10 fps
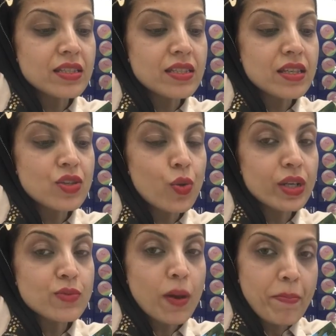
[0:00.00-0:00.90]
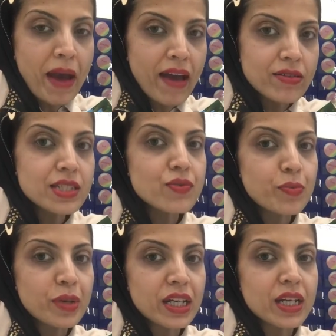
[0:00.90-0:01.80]
notice what pattern is
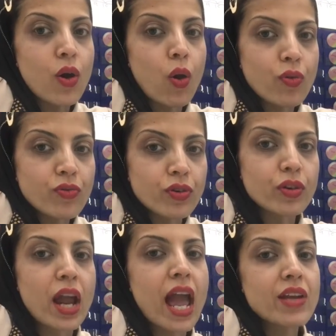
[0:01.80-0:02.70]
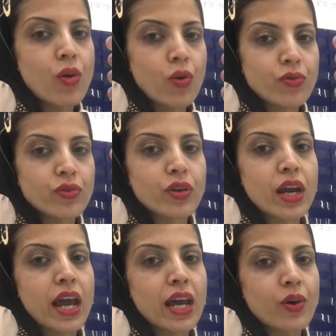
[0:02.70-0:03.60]
repeated over and over
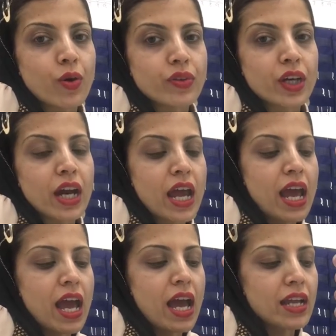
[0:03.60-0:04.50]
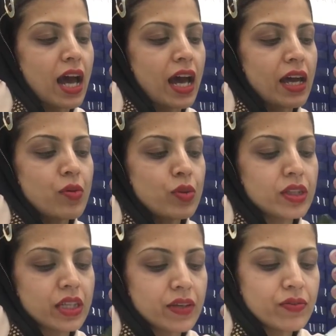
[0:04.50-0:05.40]
and over. And I will
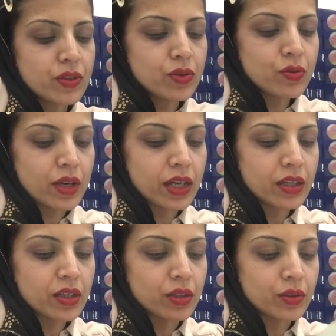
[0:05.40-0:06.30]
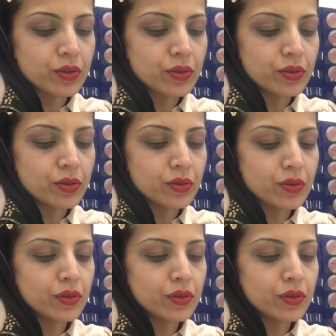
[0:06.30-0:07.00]
give you a clue.